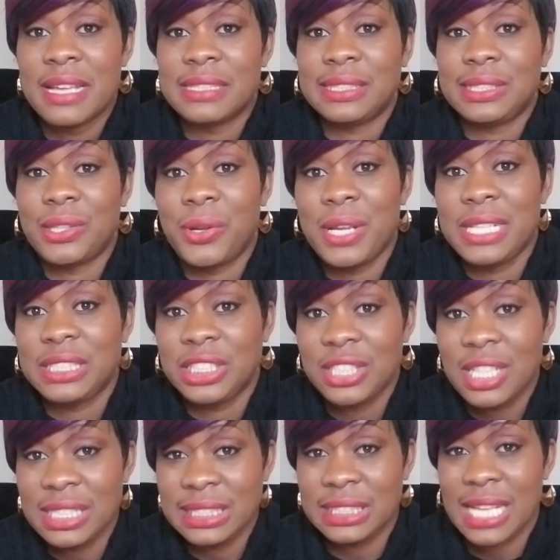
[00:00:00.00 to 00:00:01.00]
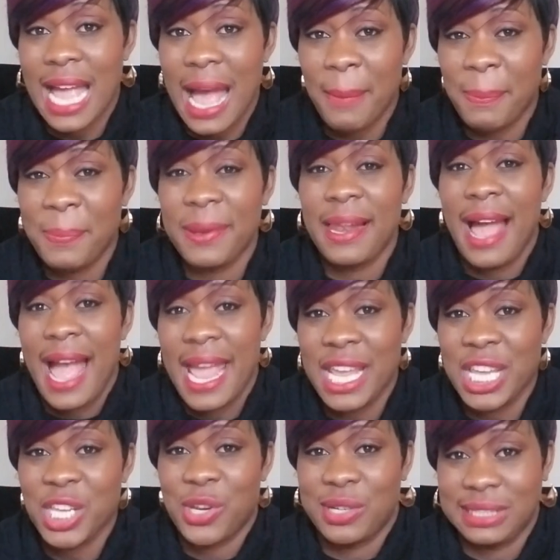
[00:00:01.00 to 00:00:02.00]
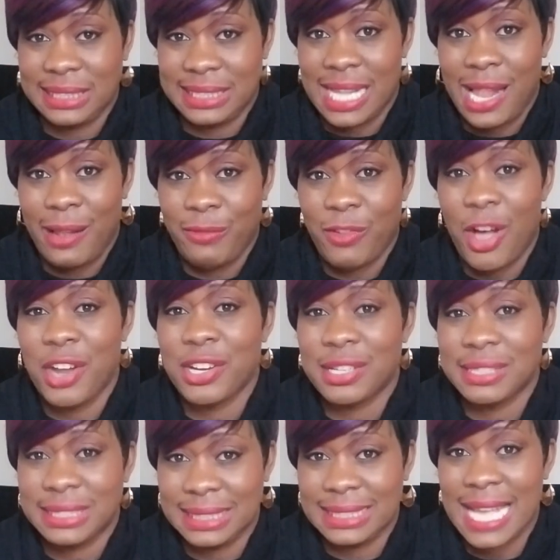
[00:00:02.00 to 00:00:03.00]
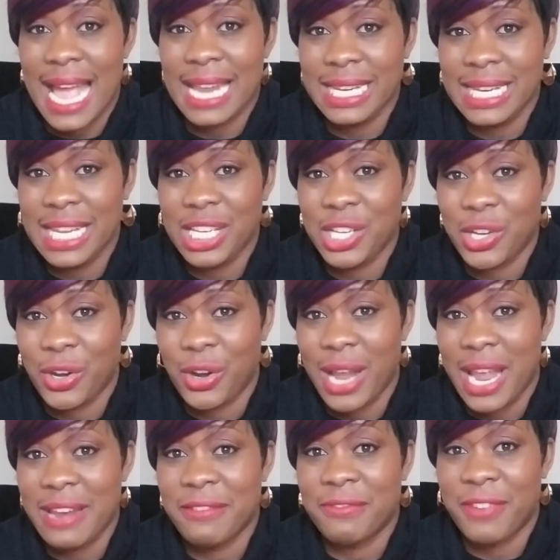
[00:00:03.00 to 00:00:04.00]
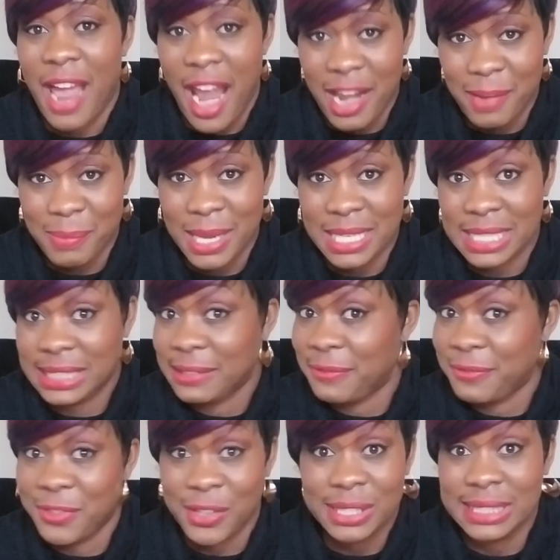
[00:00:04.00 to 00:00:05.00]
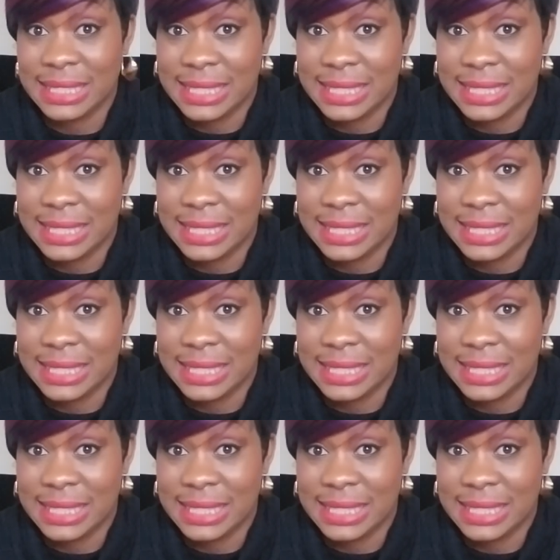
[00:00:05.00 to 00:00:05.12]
So it's just applying yourself, understanding your environment is the first